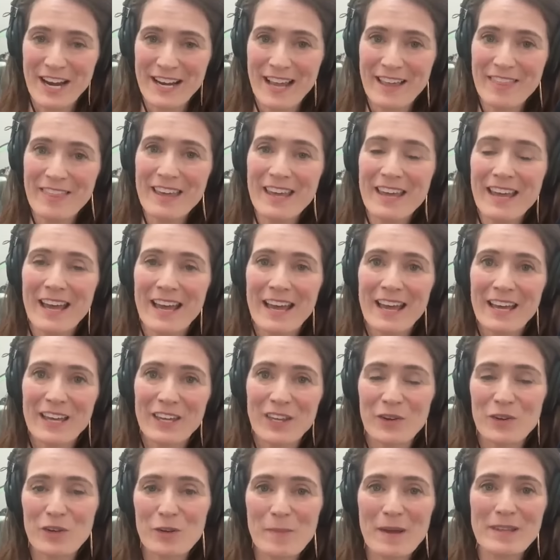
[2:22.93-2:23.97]
And I think,
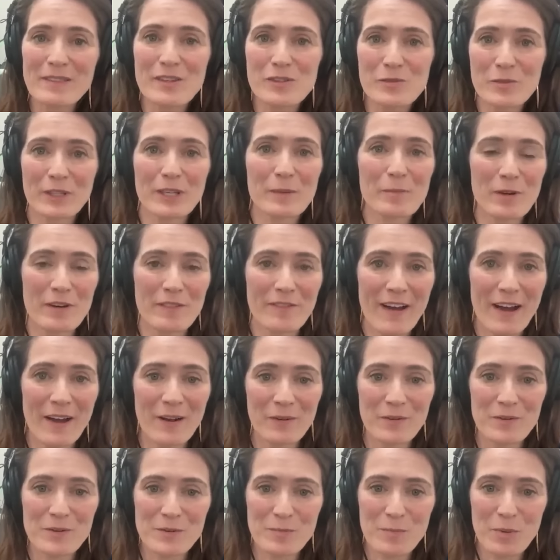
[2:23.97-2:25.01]
you know, you make this really
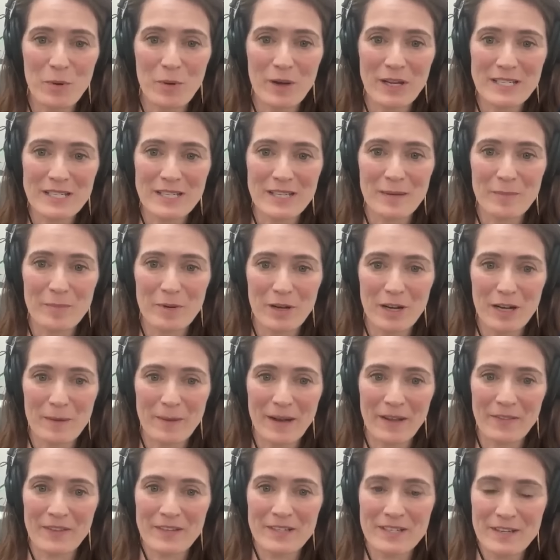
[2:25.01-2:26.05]
profound point in the book
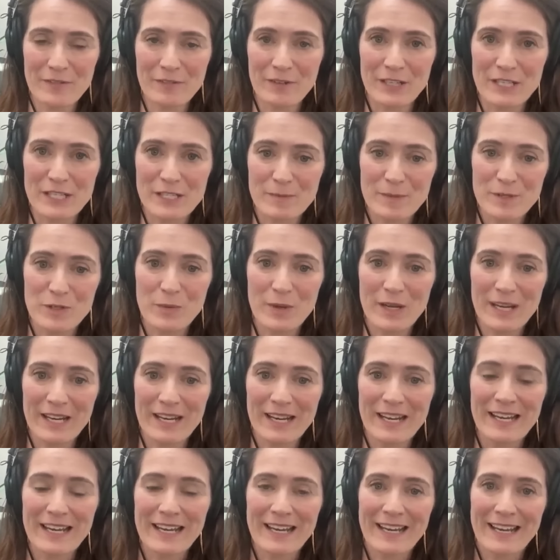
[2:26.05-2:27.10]
about the difference
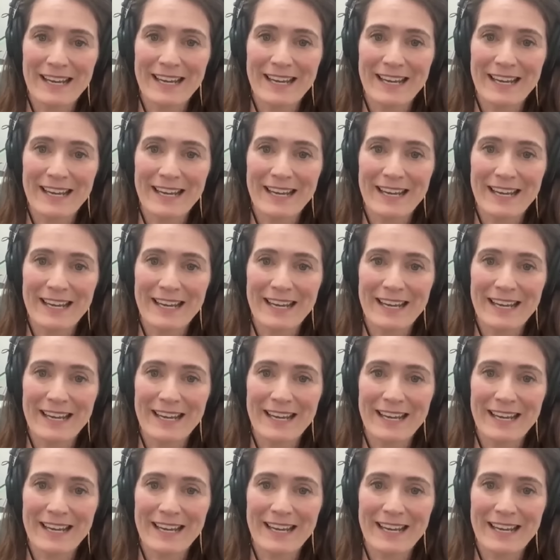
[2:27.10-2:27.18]
between